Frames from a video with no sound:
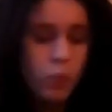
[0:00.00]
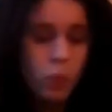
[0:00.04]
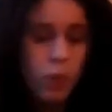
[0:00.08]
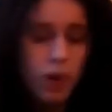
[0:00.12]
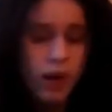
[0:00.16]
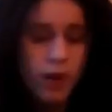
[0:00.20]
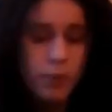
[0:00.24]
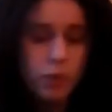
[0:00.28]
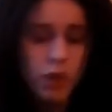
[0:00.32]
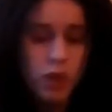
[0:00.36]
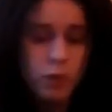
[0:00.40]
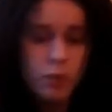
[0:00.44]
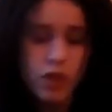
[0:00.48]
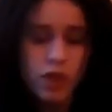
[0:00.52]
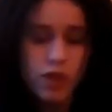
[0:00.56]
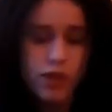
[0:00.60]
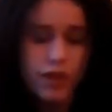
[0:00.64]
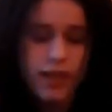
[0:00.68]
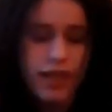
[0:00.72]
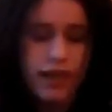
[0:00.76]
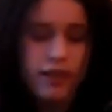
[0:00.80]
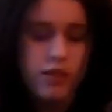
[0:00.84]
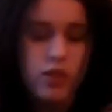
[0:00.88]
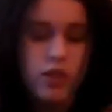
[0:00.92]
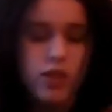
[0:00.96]
what I'm going to be
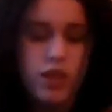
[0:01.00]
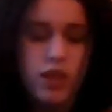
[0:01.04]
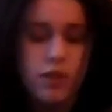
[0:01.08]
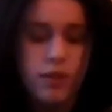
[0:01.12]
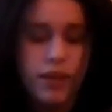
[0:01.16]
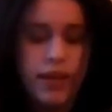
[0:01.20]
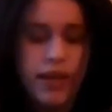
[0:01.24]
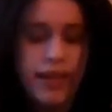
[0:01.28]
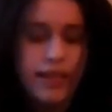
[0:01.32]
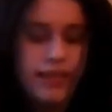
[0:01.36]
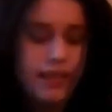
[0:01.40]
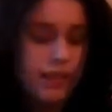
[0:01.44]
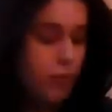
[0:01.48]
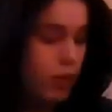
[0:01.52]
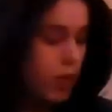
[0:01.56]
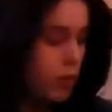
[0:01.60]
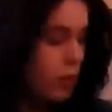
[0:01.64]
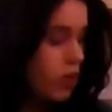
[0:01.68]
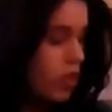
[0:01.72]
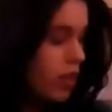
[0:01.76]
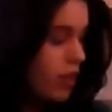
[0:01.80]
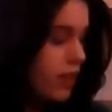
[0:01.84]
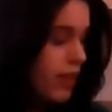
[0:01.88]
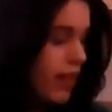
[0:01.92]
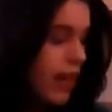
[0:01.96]
showing you how to do is I'm going
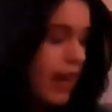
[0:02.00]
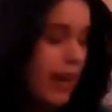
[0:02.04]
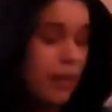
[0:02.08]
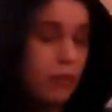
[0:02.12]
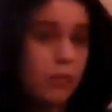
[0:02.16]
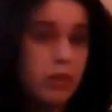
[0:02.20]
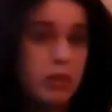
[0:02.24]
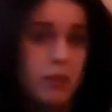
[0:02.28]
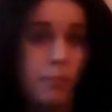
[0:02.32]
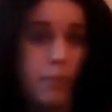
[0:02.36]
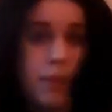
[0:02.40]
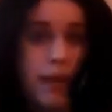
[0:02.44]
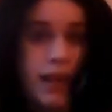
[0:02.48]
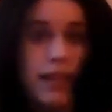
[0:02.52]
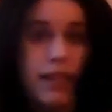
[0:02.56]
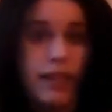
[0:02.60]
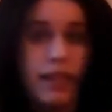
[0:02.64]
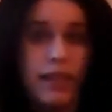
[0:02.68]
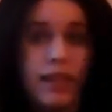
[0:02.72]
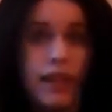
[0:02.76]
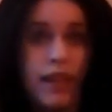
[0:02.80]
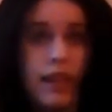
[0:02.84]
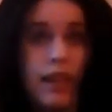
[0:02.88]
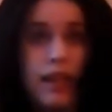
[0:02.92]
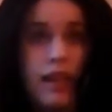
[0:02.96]
to be showing you how to make